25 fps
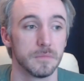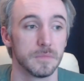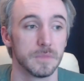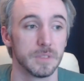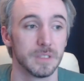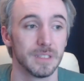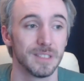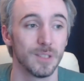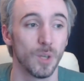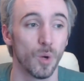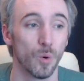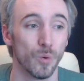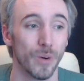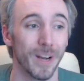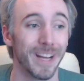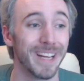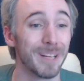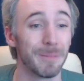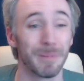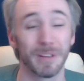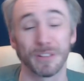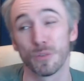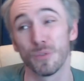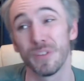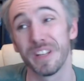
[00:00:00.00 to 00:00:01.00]
It's alright,
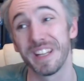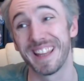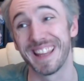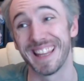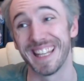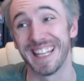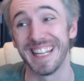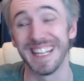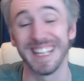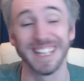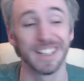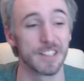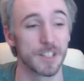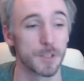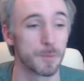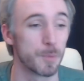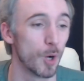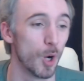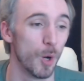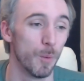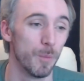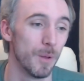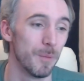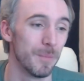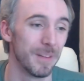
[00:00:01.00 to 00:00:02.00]
it's only 3 is its
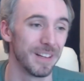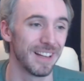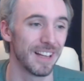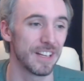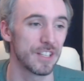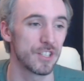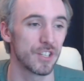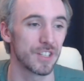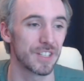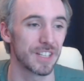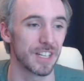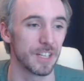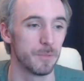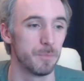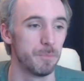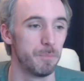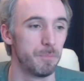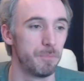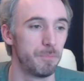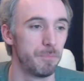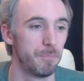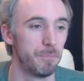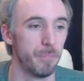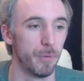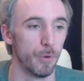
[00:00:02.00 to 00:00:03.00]
problem. Like, this just gets
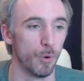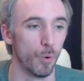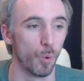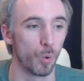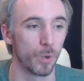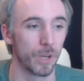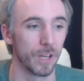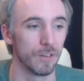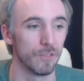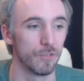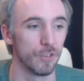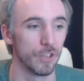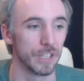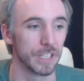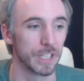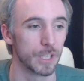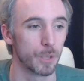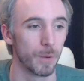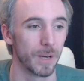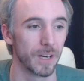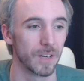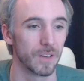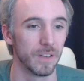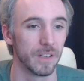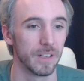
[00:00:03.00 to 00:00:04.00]
broken really
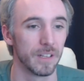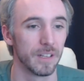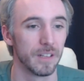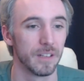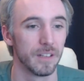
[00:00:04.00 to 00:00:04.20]
quickly.